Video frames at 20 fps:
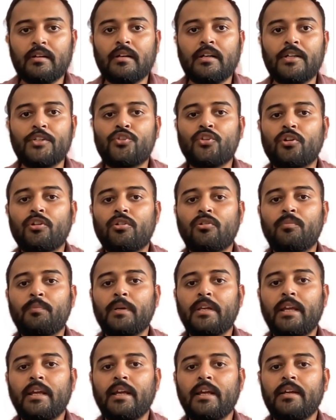Azure
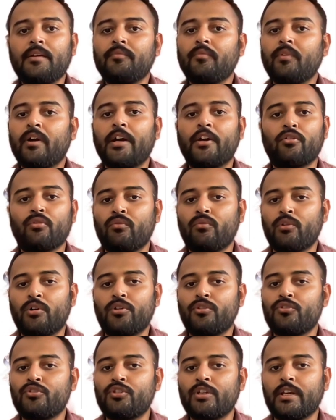OpenAI, I don't
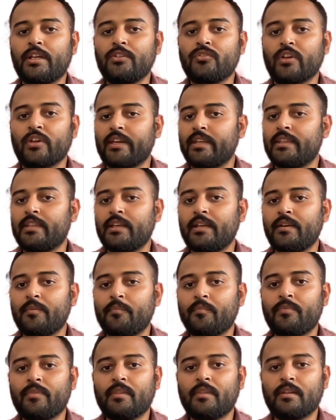want to change anything.
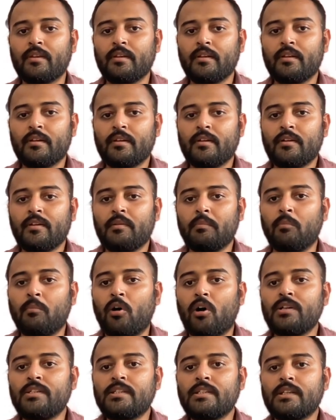
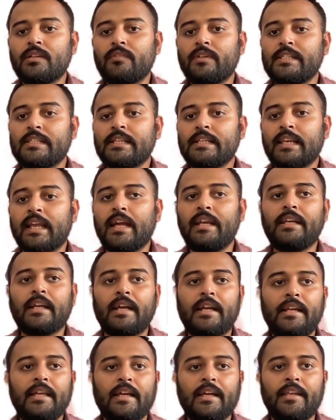Bot service client
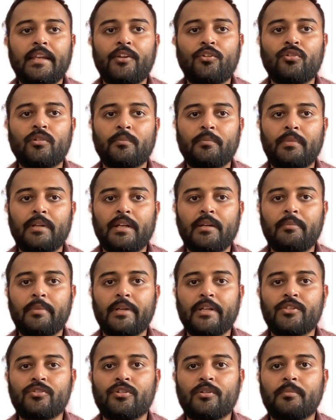ID, I need to update
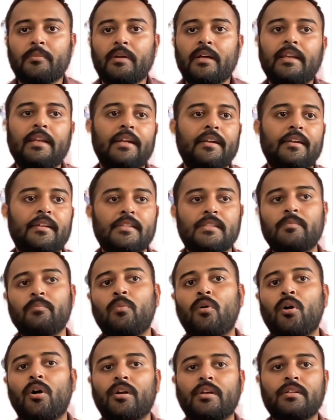based on my latest
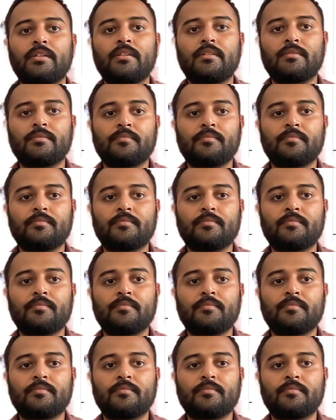bot.